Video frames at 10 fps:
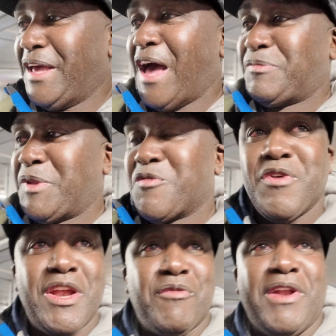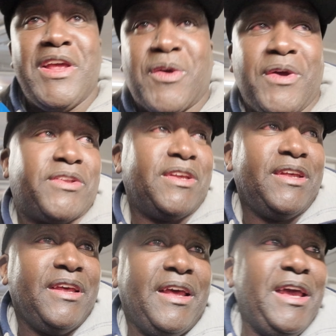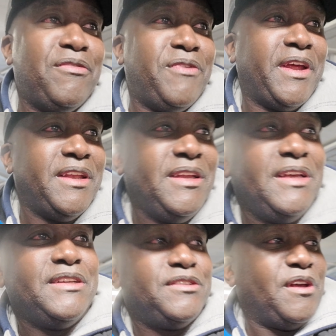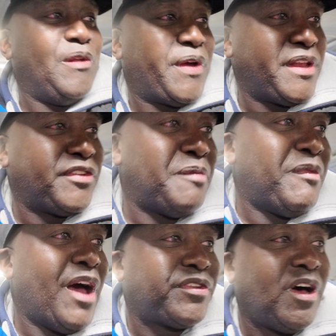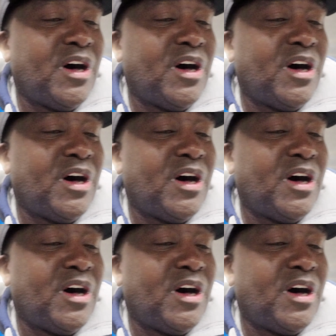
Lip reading: It has been a really good evening. Looking at some nice